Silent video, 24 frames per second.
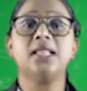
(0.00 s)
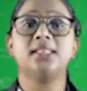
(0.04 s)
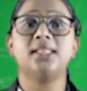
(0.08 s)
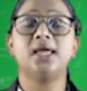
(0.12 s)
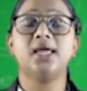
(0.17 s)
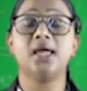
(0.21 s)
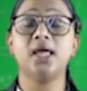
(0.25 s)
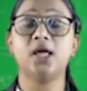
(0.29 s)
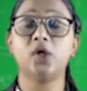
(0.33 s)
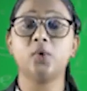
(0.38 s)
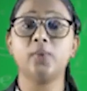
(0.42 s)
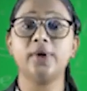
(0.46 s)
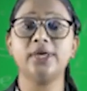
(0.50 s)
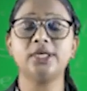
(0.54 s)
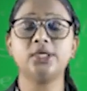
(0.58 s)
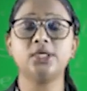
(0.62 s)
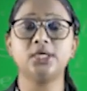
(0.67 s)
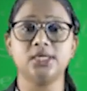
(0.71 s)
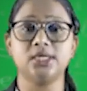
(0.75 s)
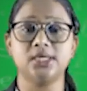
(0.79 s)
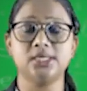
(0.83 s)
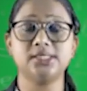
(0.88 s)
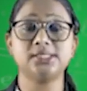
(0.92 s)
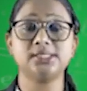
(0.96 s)
the
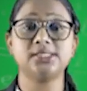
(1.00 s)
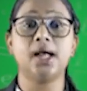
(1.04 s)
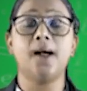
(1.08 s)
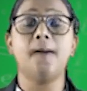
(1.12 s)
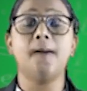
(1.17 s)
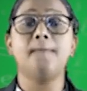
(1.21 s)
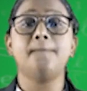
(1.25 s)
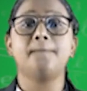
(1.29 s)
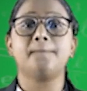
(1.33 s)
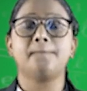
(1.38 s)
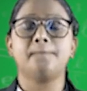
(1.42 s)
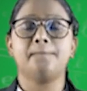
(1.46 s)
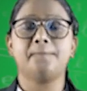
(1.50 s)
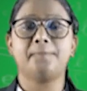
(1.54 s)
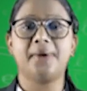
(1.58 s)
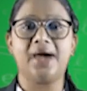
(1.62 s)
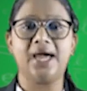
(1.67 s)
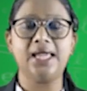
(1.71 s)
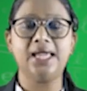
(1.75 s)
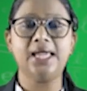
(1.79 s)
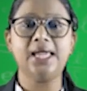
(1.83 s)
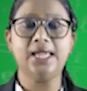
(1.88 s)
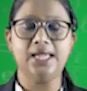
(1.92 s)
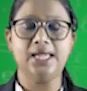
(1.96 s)
equation is
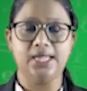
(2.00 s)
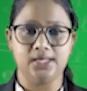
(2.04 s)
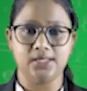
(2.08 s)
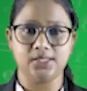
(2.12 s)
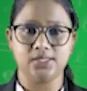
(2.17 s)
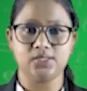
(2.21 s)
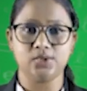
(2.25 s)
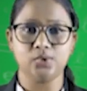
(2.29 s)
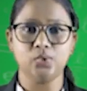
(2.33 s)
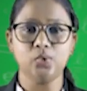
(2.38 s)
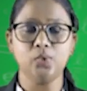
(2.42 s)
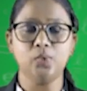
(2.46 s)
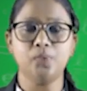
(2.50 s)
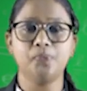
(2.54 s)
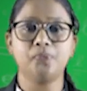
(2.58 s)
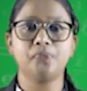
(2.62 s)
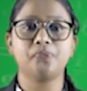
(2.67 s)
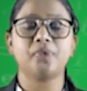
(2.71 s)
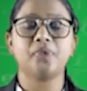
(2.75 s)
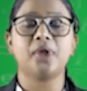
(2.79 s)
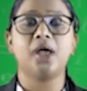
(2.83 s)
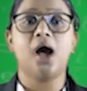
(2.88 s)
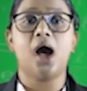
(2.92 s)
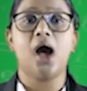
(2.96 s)
pi
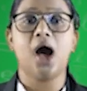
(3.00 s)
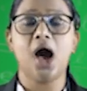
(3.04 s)
into